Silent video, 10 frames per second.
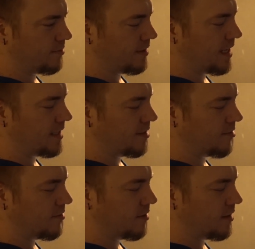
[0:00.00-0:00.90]
God do
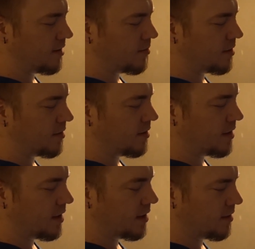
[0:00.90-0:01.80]
damn dirty
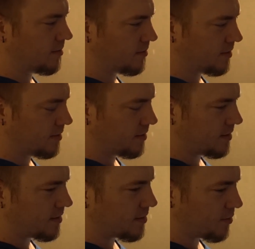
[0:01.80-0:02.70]
lie.
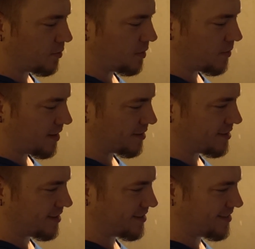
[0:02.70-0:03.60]
You want me to embarrass
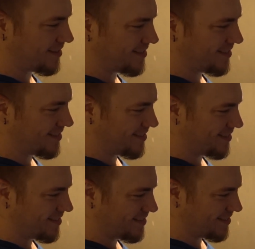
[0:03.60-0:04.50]
you?
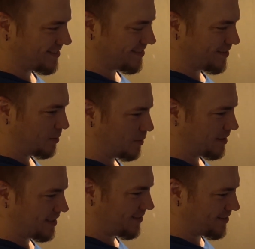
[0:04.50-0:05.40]
You want me
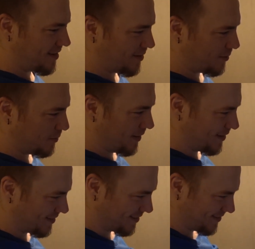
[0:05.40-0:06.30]
to leave that on birds?